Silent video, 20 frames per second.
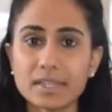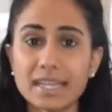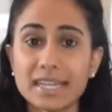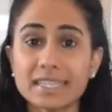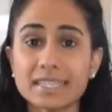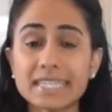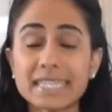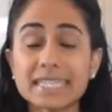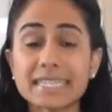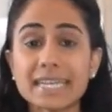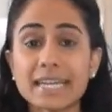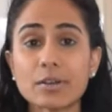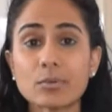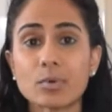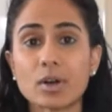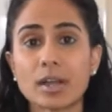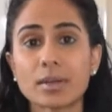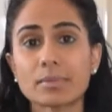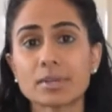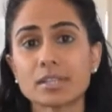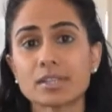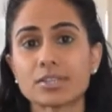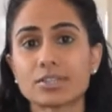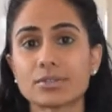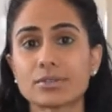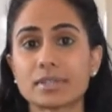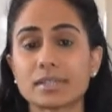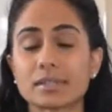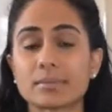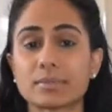And today what I'm going to
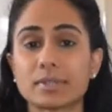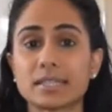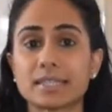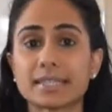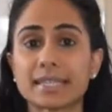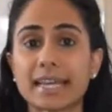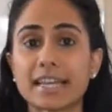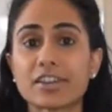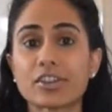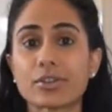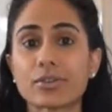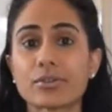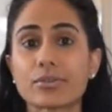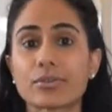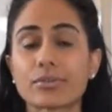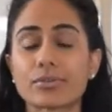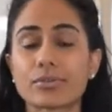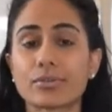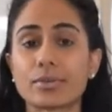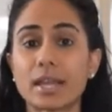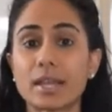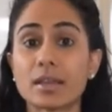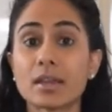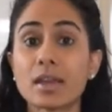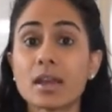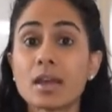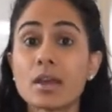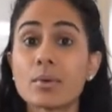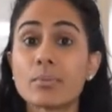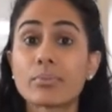do is I'm going to take you through a
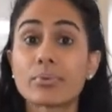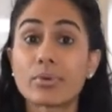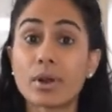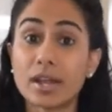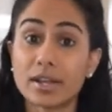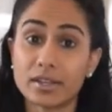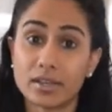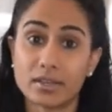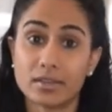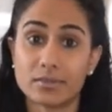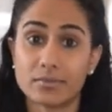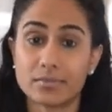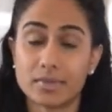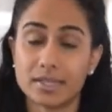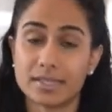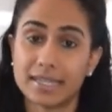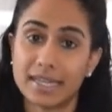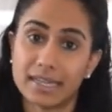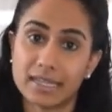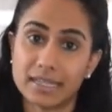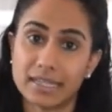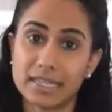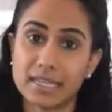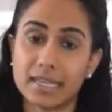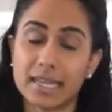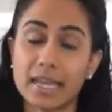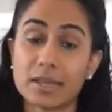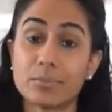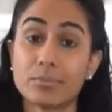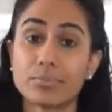pranayama
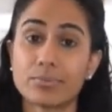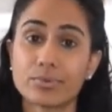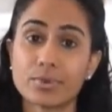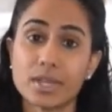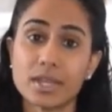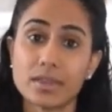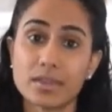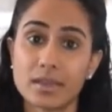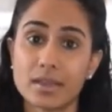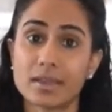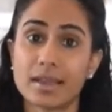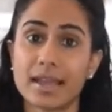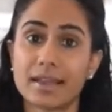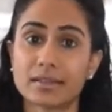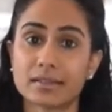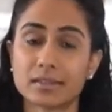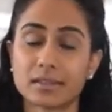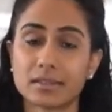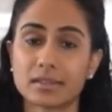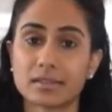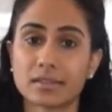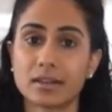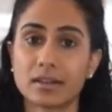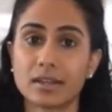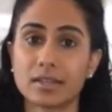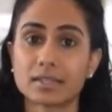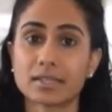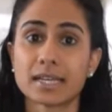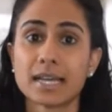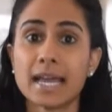technique, a breathing
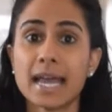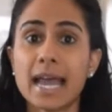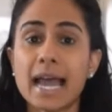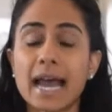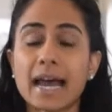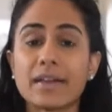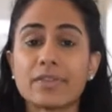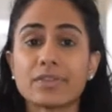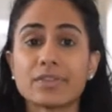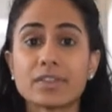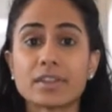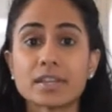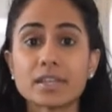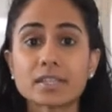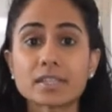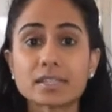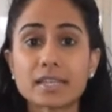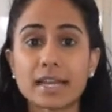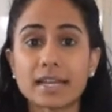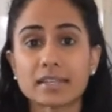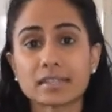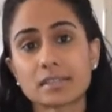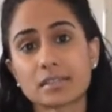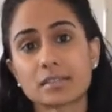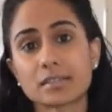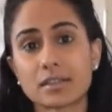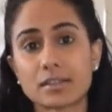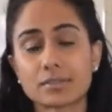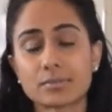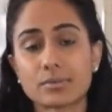exercise, and this
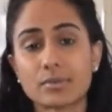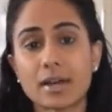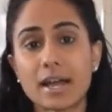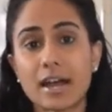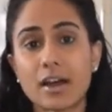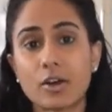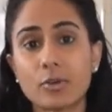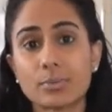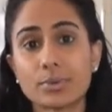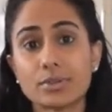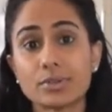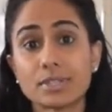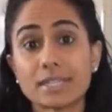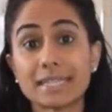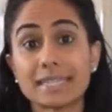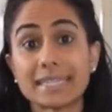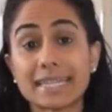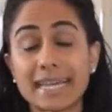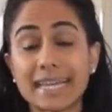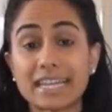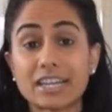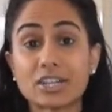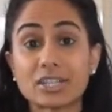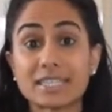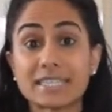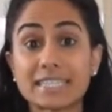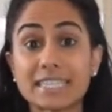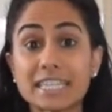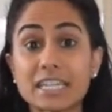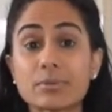exercise will help you to take
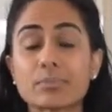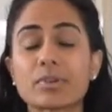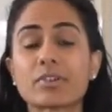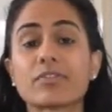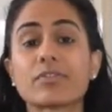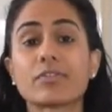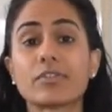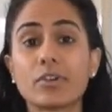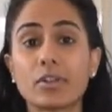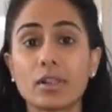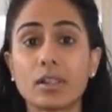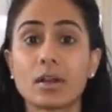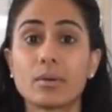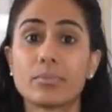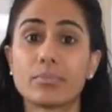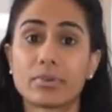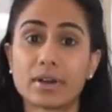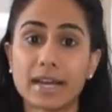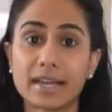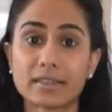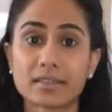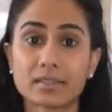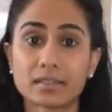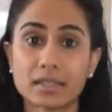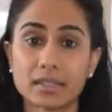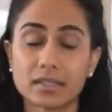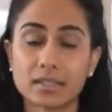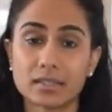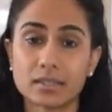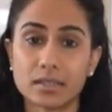deep, full breaths
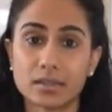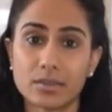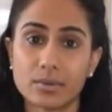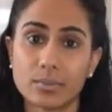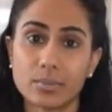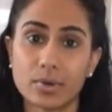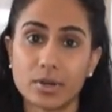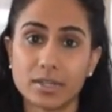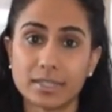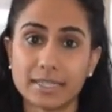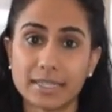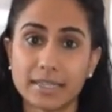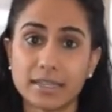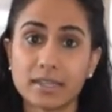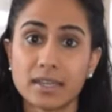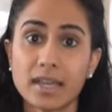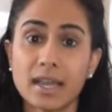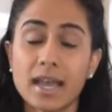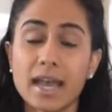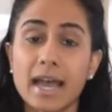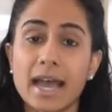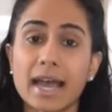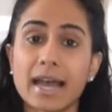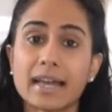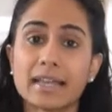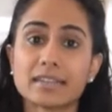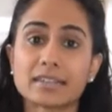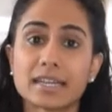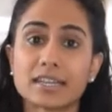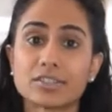into the body.
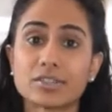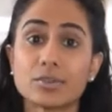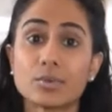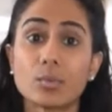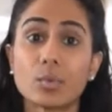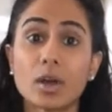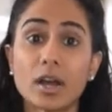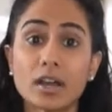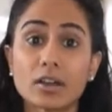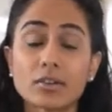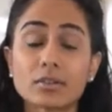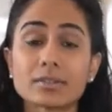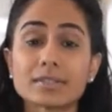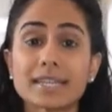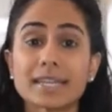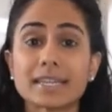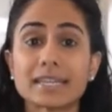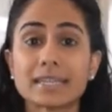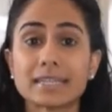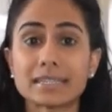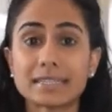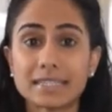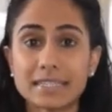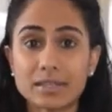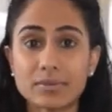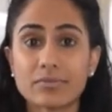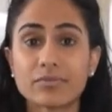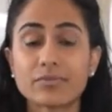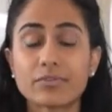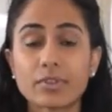And as you work on taking
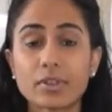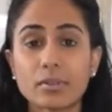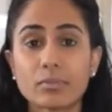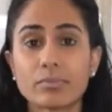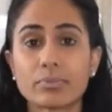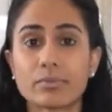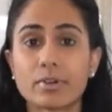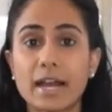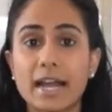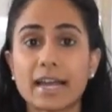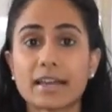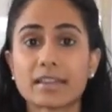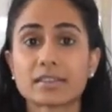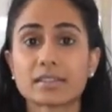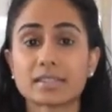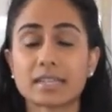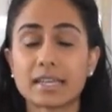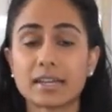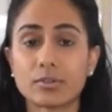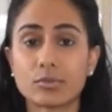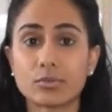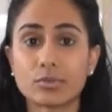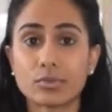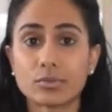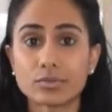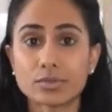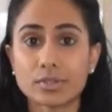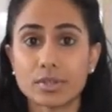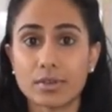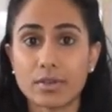deep, full breaths, it will
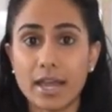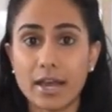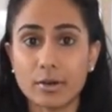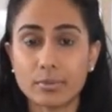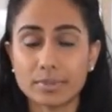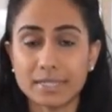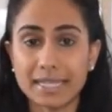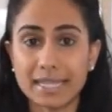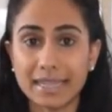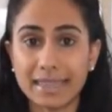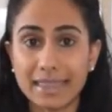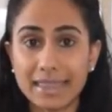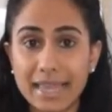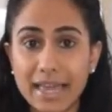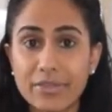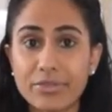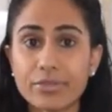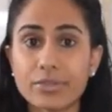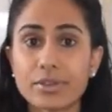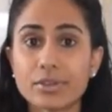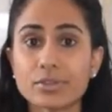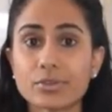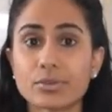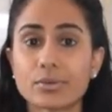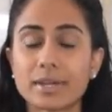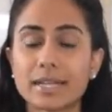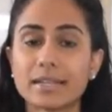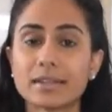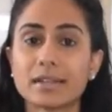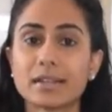also help to lengthen
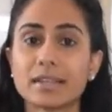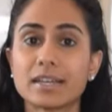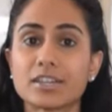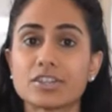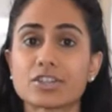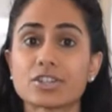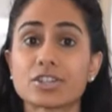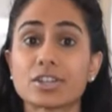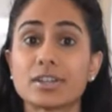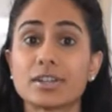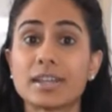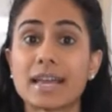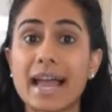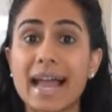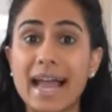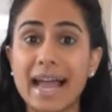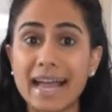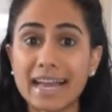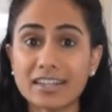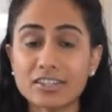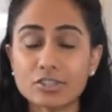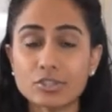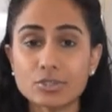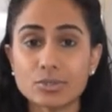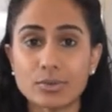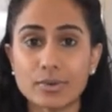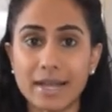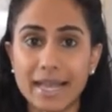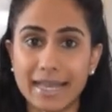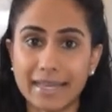your inhalation and
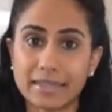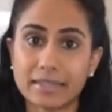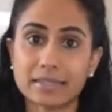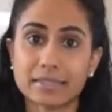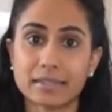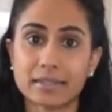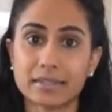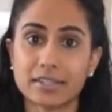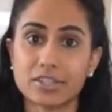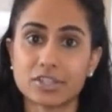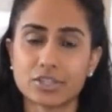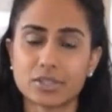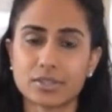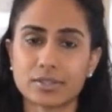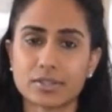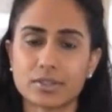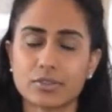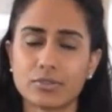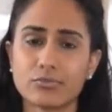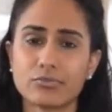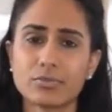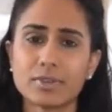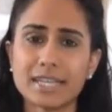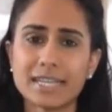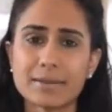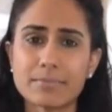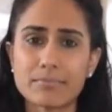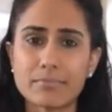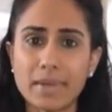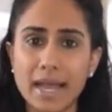your exhalation, so you're
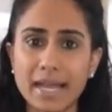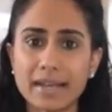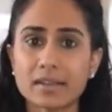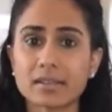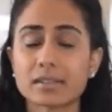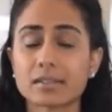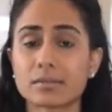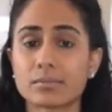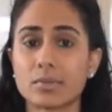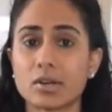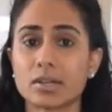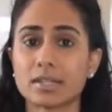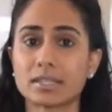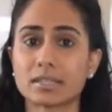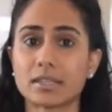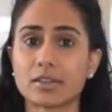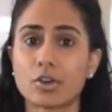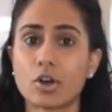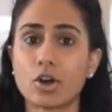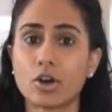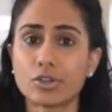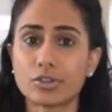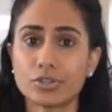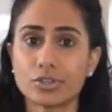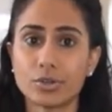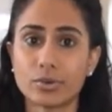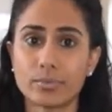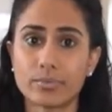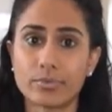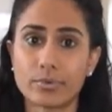really maximizing on
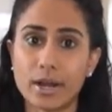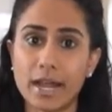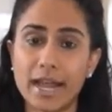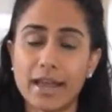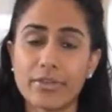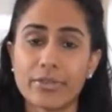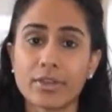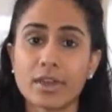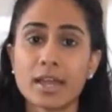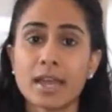your breath.